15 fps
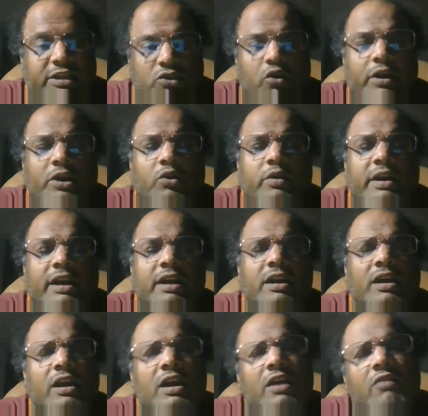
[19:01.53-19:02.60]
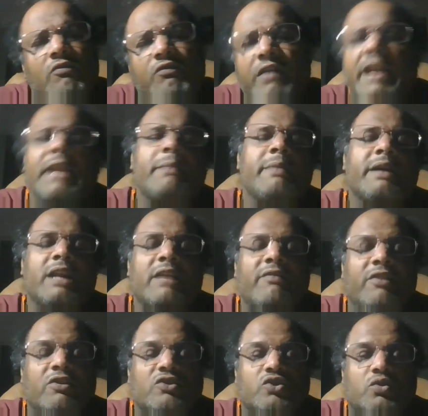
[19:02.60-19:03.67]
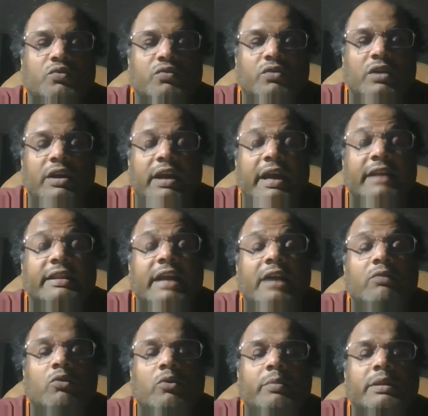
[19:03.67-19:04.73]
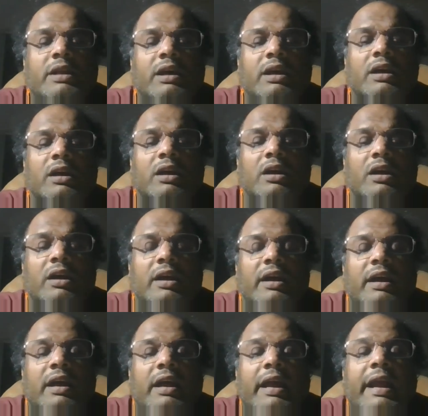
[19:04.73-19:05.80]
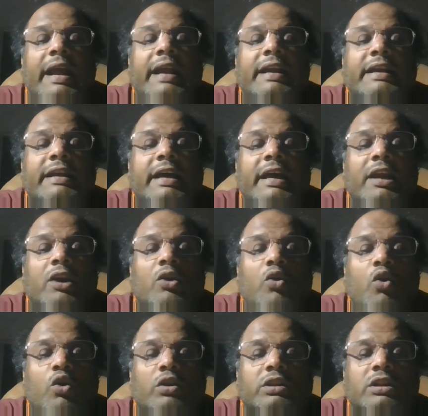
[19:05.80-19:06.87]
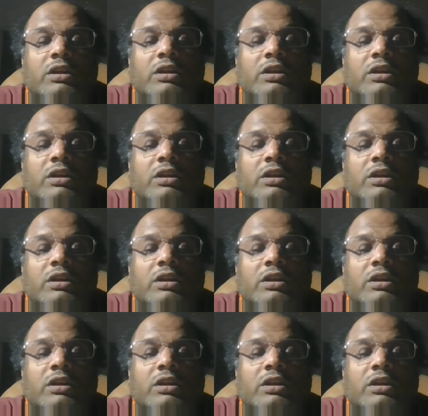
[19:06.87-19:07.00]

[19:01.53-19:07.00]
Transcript: It's going to create very big level issue. And that would be the entire north.